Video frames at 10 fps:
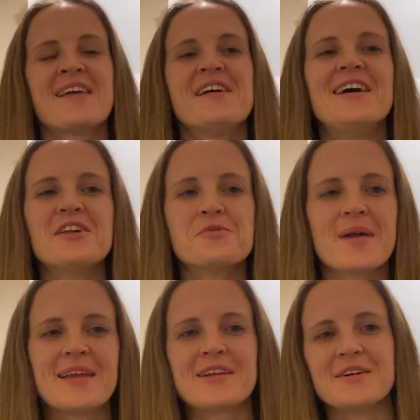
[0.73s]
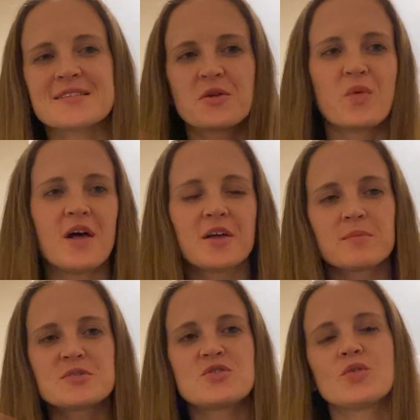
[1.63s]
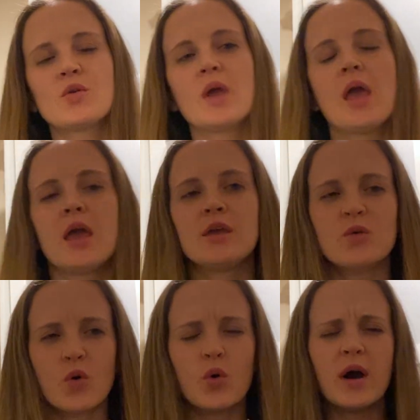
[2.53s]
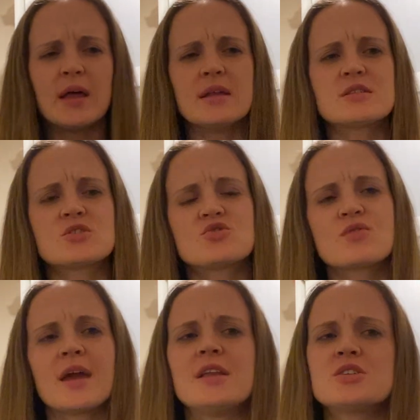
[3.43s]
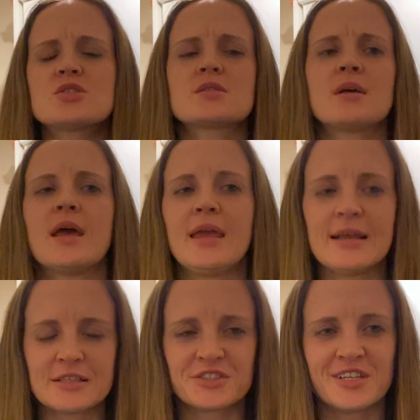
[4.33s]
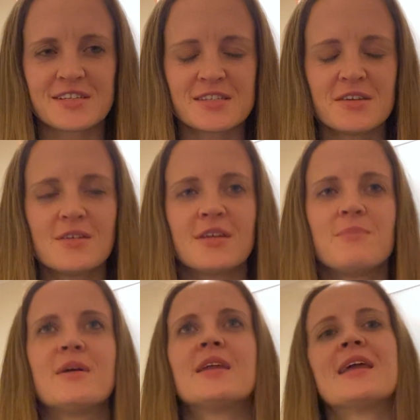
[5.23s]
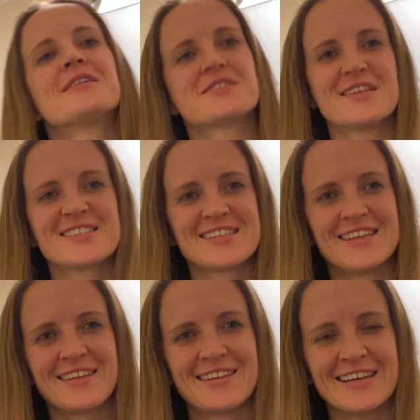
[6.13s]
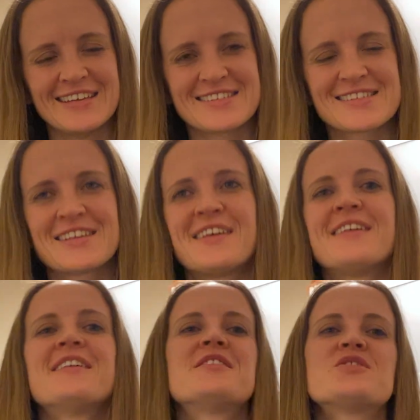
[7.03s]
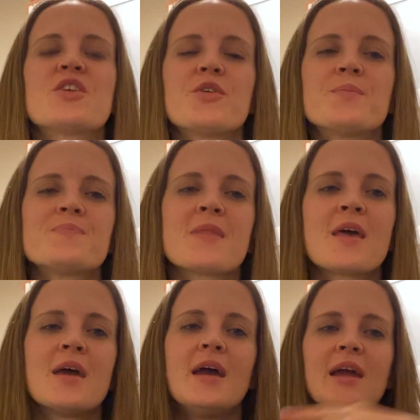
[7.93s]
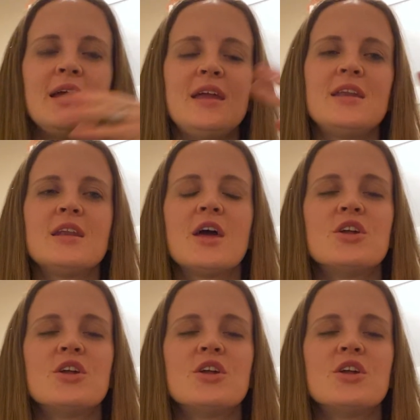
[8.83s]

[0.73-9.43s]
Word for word: Hello Mae class and welcome to your strange English lesson, but an English lesson nevertheless. So in